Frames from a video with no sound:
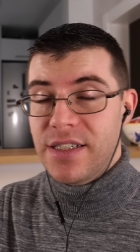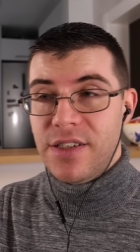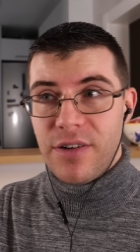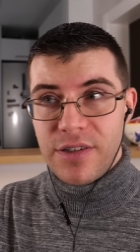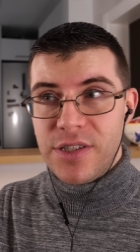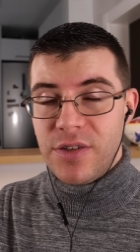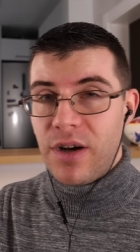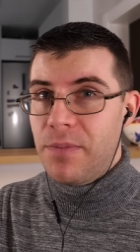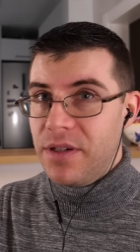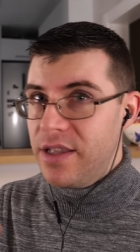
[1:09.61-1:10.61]
It's also,
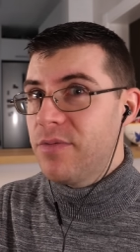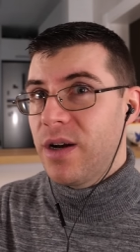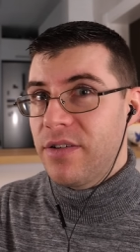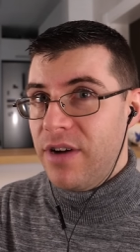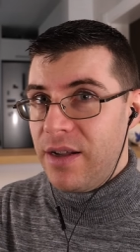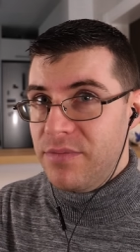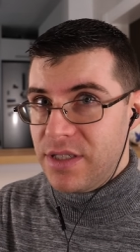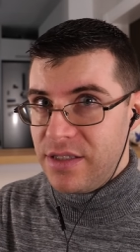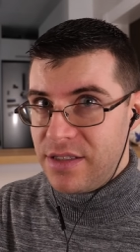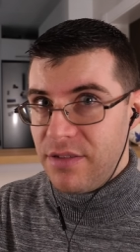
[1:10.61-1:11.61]
I believe, one of
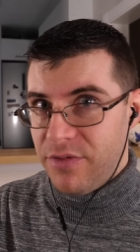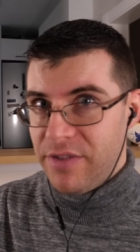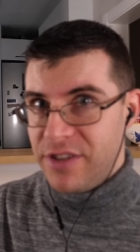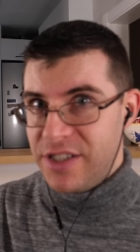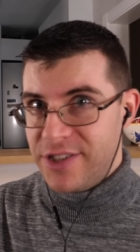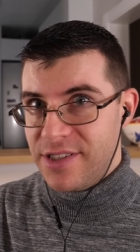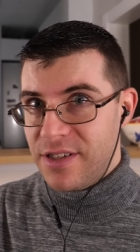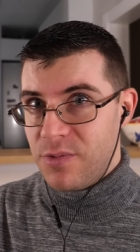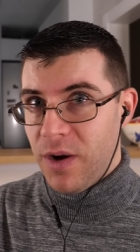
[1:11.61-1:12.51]
Ramsay's favorite dishes as